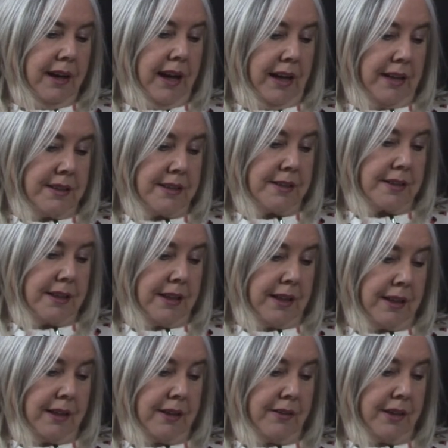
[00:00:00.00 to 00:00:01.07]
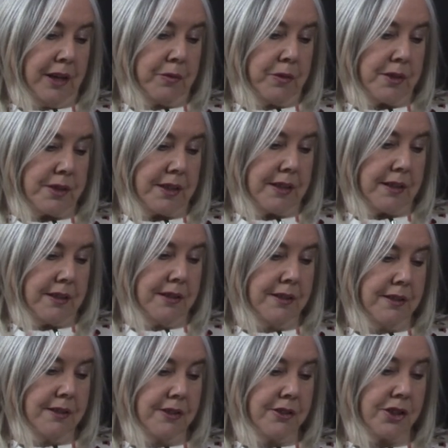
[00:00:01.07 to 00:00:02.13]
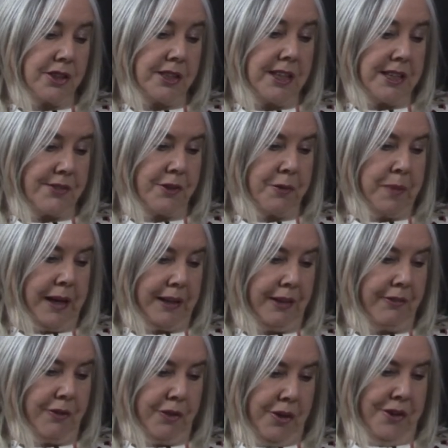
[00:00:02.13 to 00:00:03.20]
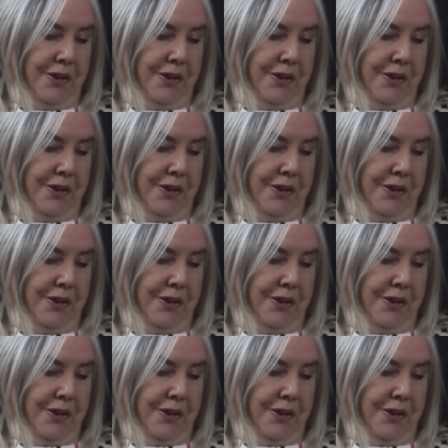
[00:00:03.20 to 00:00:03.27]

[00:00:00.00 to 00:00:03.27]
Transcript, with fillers: And uh, that was a successful battle for